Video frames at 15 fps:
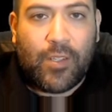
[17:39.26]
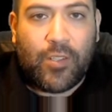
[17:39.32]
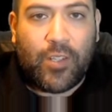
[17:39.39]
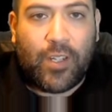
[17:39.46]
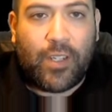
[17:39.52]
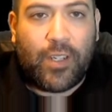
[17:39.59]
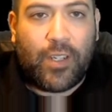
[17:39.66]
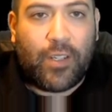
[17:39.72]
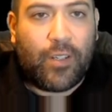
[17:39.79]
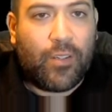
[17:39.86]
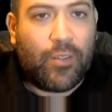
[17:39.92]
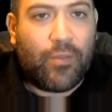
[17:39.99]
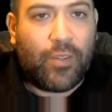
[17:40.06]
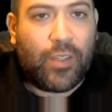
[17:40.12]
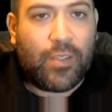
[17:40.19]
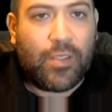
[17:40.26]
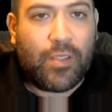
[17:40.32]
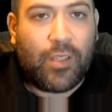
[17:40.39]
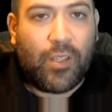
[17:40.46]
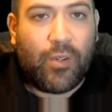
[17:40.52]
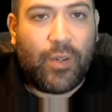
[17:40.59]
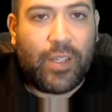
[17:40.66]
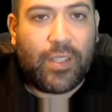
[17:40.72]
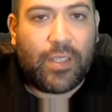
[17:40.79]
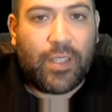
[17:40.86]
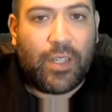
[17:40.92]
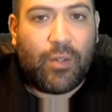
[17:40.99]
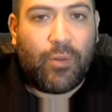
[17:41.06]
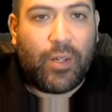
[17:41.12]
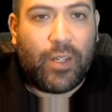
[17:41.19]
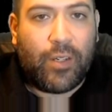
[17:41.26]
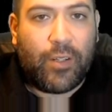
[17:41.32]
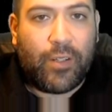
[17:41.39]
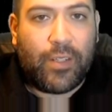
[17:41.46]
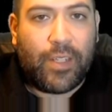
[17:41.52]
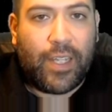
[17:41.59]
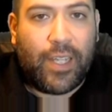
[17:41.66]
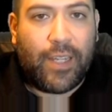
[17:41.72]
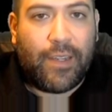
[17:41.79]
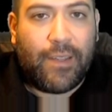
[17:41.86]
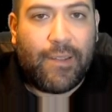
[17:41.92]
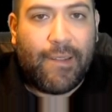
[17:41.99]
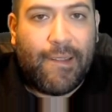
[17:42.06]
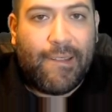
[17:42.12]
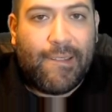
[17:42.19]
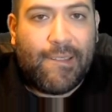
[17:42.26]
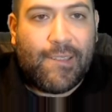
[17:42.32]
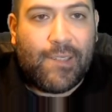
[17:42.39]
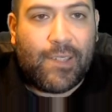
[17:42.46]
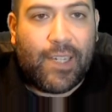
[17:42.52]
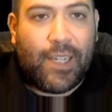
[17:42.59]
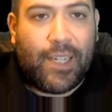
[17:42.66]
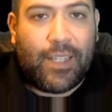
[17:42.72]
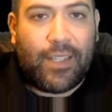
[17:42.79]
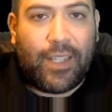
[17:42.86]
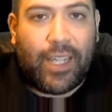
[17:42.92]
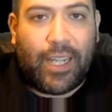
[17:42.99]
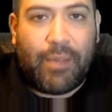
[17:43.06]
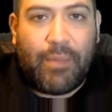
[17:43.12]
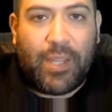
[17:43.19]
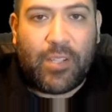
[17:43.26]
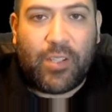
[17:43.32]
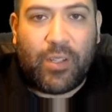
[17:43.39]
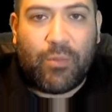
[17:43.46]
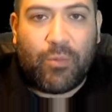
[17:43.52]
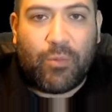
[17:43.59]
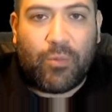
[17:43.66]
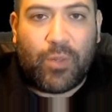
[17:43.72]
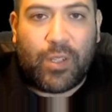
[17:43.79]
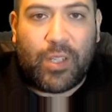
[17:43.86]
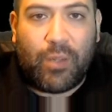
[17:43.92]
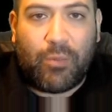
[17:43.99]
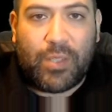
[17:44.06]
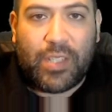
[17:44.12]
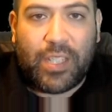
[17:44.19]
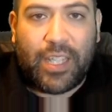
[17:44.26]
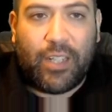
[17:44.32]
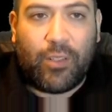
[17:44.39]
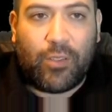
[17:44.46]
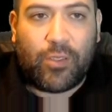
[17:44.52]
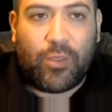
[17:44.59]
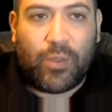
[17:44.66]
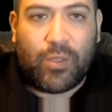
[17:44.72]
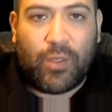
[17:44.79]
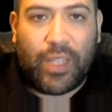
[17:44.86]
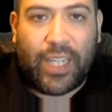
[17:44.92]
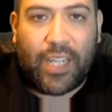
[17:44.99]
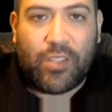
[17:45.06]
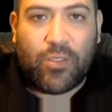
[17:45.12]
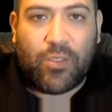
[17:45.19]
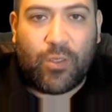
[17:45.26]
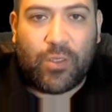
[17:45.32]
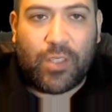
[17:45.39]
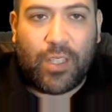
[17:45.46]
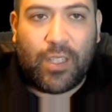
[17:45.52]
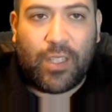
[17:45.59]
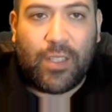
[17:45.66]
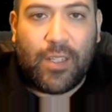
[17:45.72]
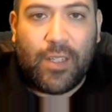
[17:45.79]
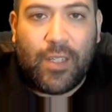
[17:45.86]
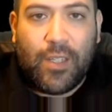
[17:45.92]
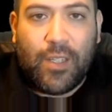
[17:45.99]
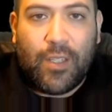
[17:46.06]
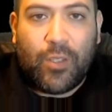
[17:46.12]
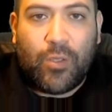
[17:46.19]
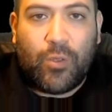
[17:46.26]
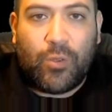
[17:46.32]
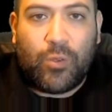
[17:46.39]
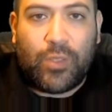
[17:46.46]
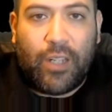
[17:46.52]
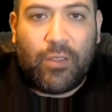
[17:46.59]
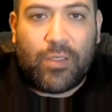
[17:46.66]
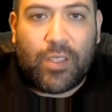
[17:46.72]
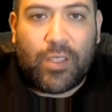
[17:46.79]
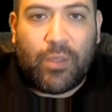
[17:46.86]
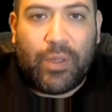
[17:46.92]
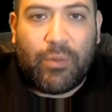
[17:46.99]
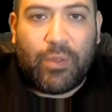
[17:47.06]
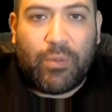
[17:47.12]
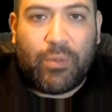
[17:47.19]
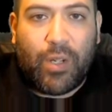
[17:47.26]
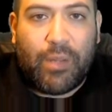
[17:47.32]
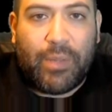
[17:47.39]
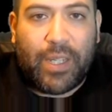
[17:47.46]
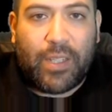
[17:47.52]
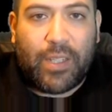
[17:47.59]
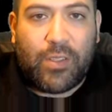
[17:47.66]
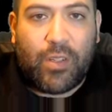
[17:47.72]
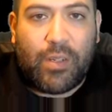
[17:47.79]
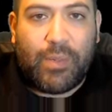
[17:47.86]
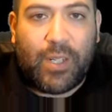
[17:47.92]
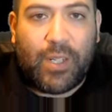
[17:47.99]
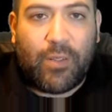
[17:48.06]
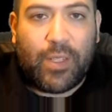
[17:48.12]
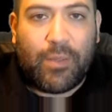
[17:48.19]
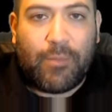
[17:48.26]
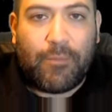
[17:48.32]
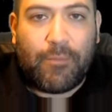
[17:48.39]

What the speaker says: Should have done her for the slow. I just kind of wanted her dead. Okay, and like I mentioned, we're done with skill, so it's only Kestrel's cooldowns that we would want to be concerned about.